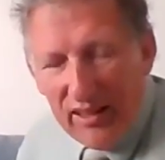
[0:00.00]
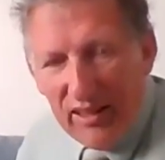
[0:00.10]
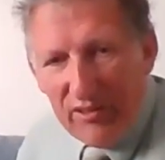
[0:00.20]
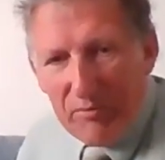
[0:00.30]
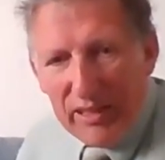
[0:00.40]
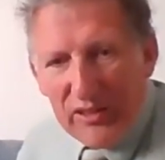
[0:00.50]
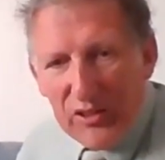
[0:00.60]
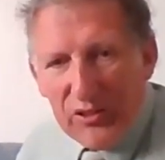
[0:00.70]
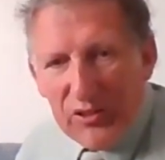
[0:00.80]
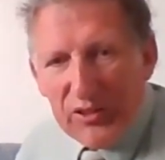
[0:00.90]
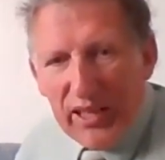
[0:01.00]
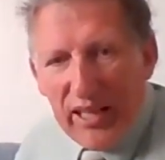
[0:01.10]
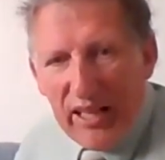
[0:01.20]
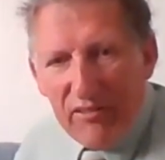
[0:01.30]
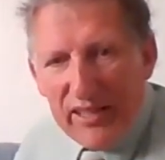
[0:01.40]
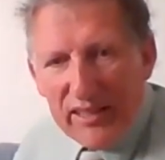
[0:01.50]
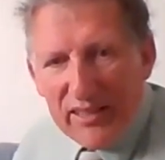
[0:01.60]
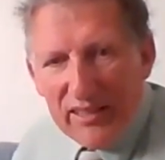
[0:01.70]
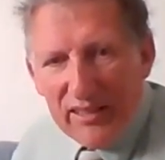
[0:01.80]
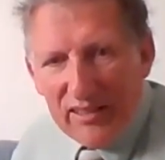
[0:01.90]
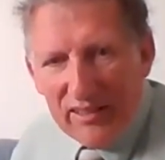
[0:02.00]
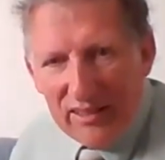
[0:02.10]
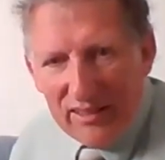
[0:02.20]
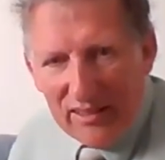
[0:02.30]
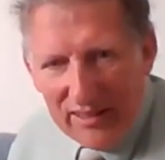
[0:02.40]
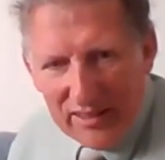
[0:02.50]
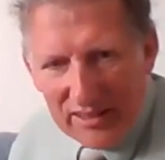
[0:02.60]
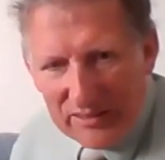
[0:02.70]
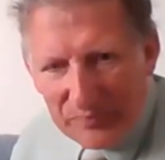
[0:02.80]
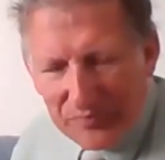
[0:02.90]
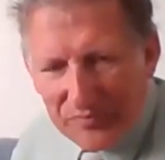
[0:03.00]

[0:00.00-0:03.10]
of a man called Eric Liddell.